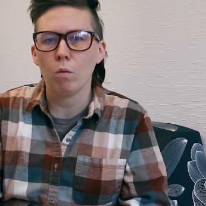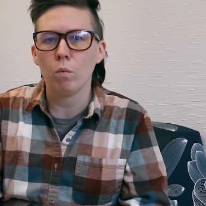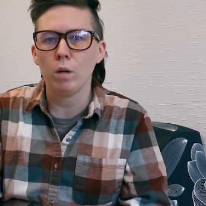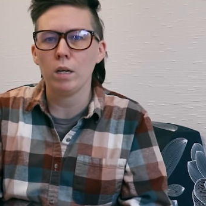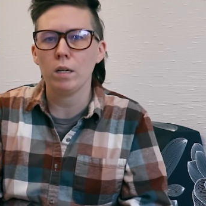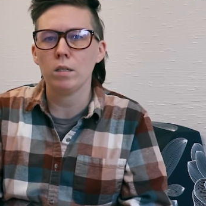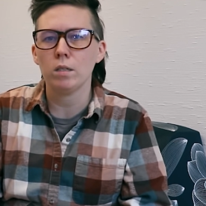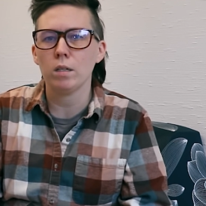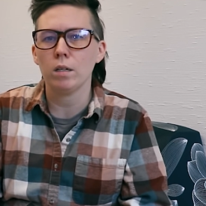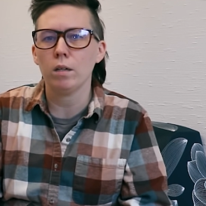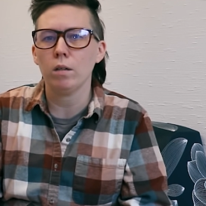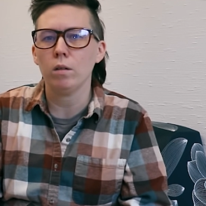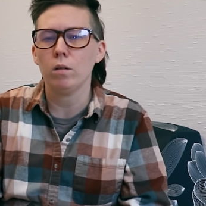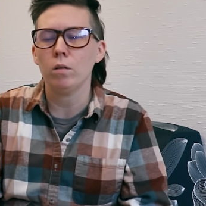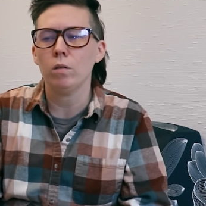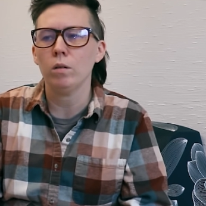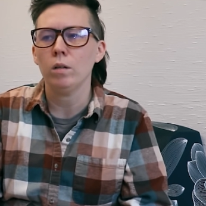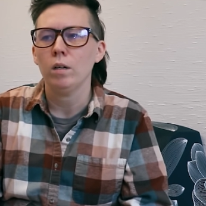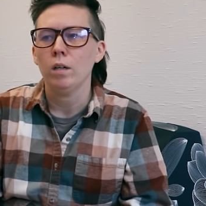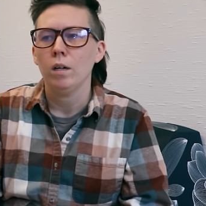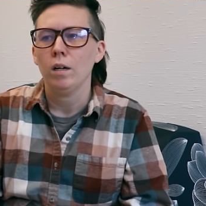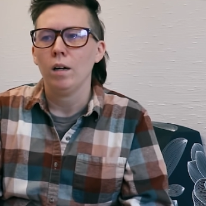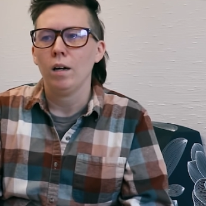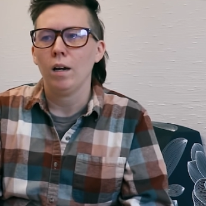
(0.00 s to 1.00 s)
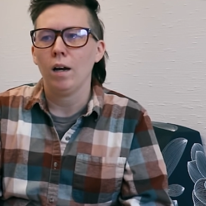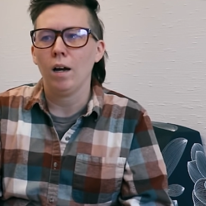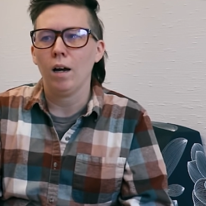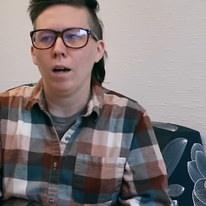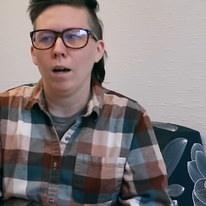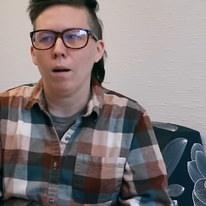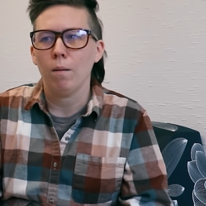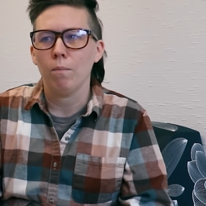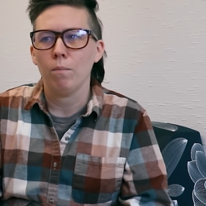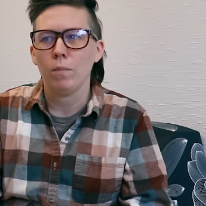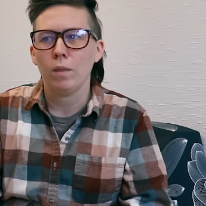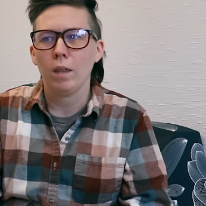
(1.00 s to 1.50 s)
we do.
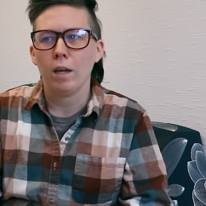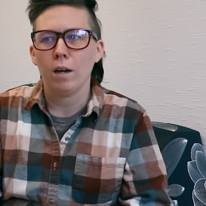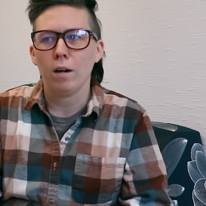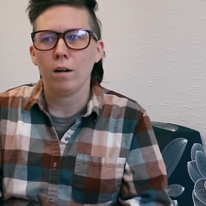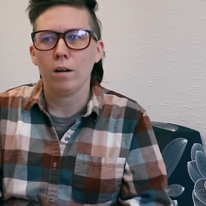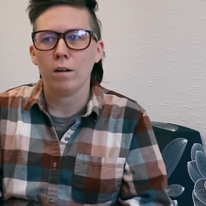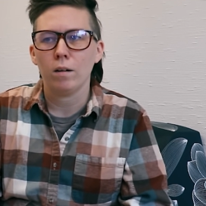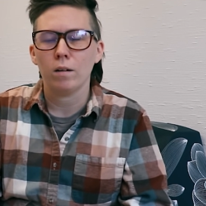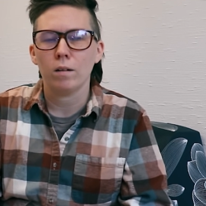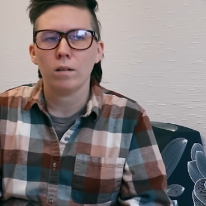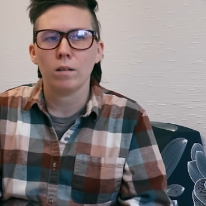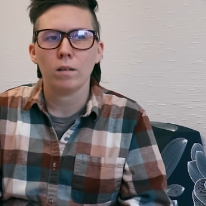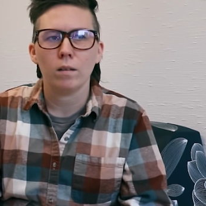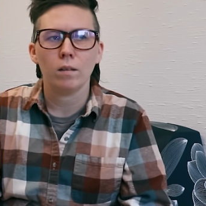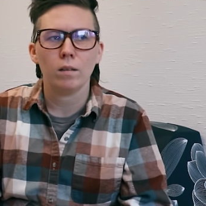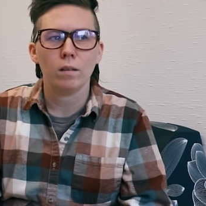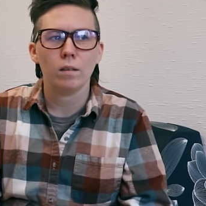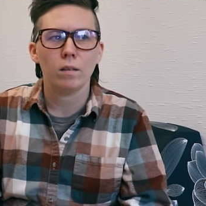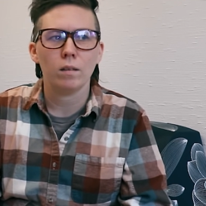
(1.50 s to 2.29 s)
Their